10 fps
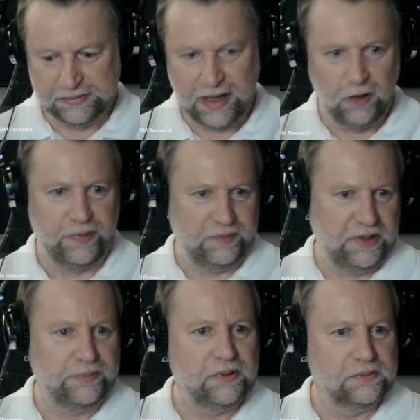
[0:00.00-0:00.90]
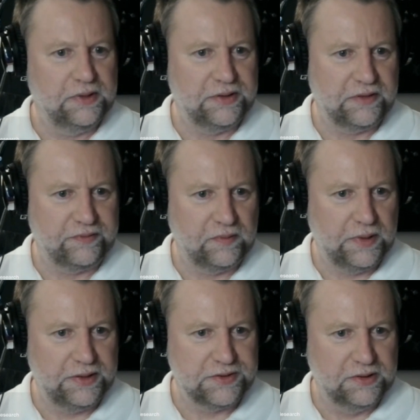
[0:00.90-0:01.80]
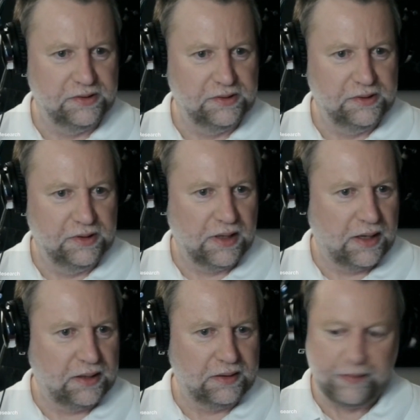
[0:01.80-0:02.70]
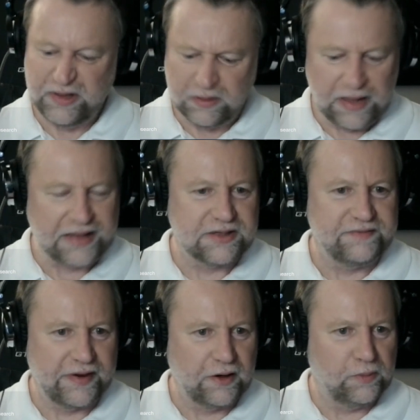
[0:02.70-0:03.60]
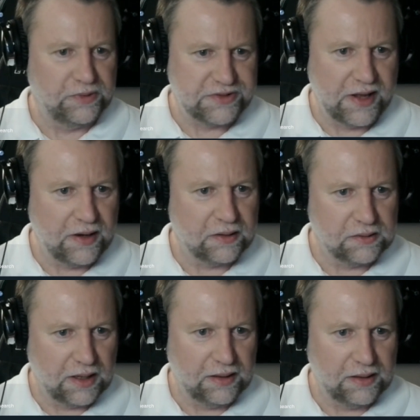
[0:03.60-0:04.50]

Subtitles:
helping people in different ways? There are lots of variables there.